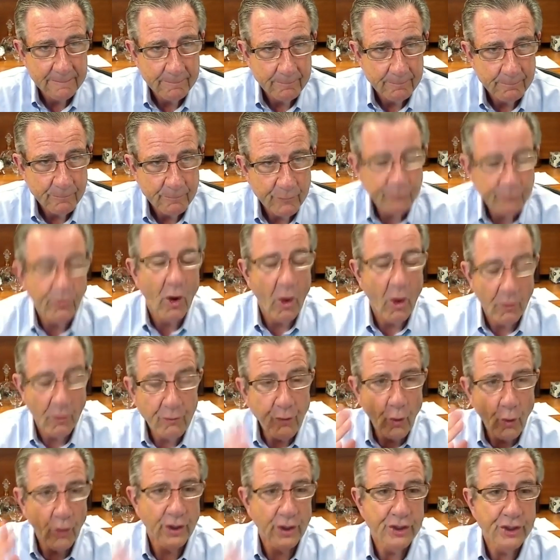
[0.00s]
Oh, for
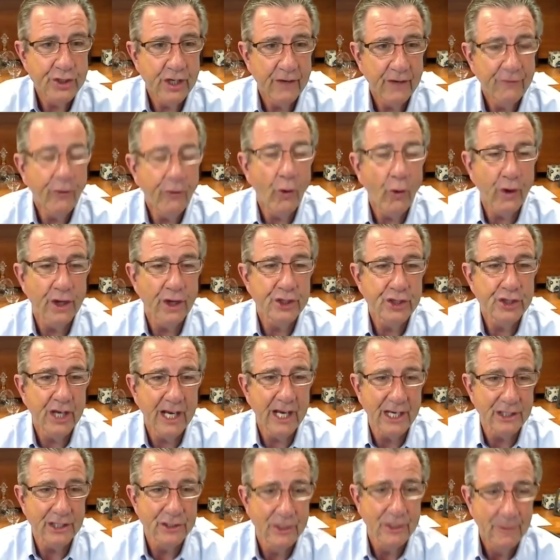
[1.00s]
a
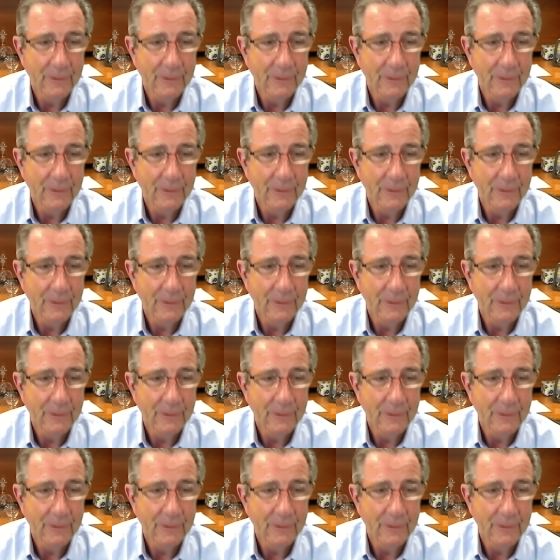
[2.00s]
change.